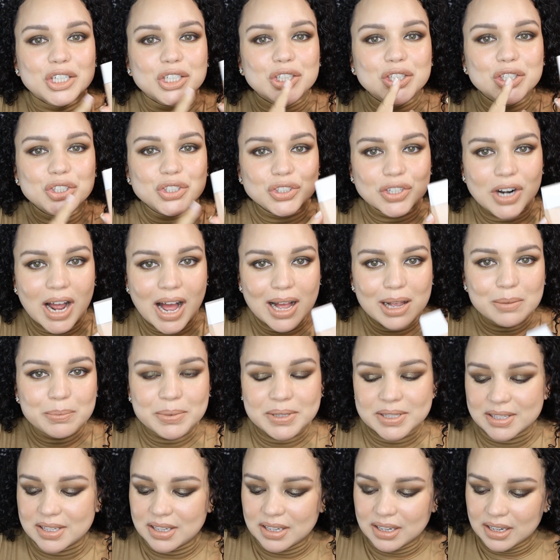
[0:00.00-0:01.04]

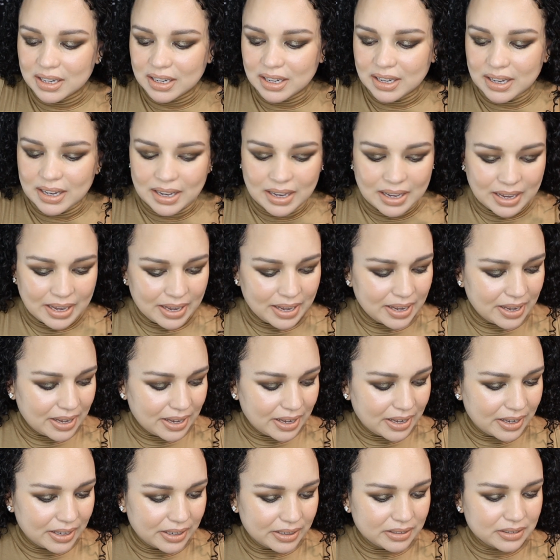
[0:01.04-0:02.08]
drops
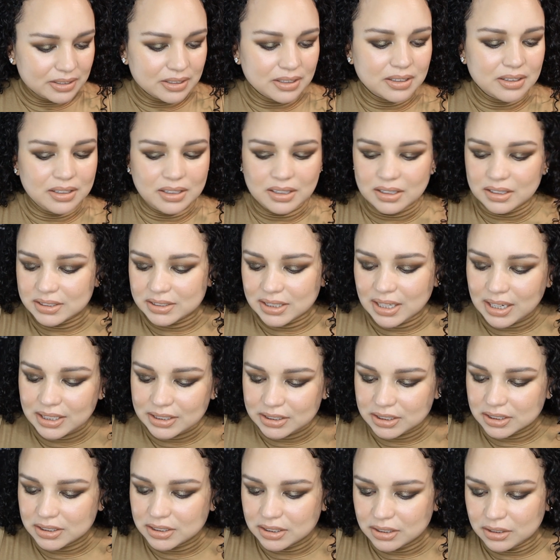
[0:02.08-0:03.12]
and the
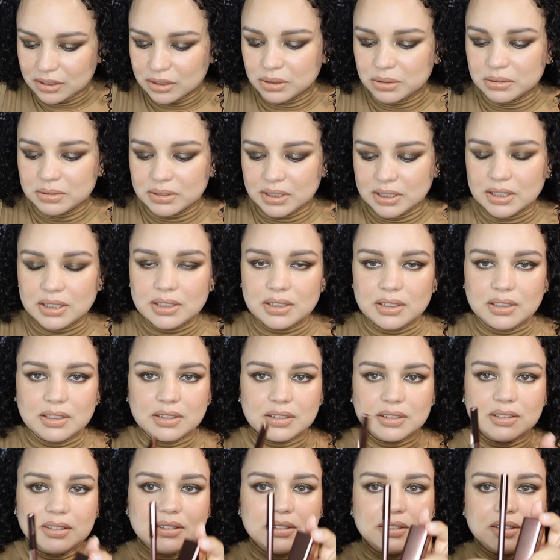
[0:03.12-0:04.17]
Natasha
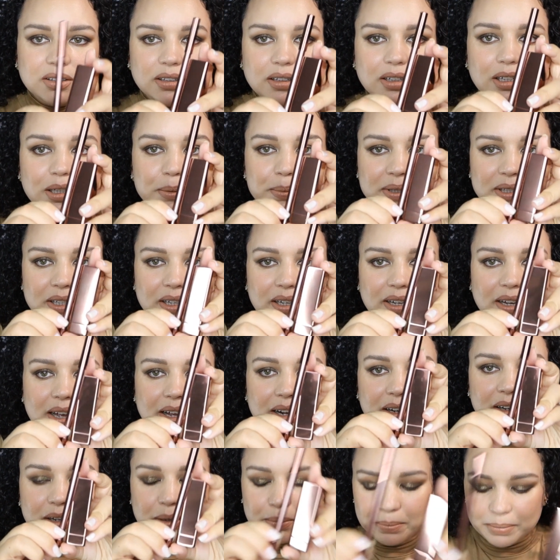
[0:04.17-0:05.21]
Denona lipstick
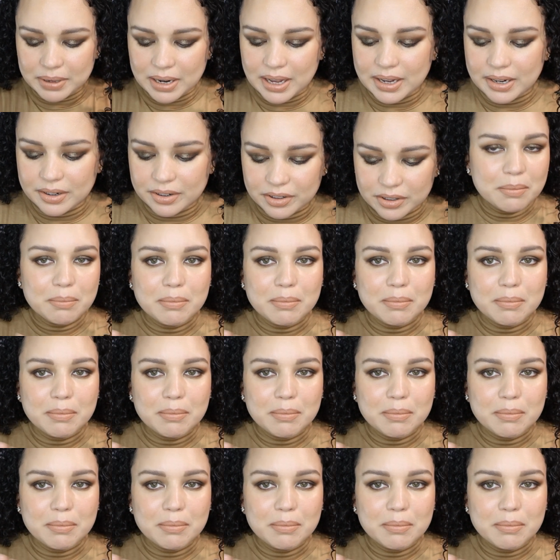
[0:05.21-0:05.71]
and lip liner.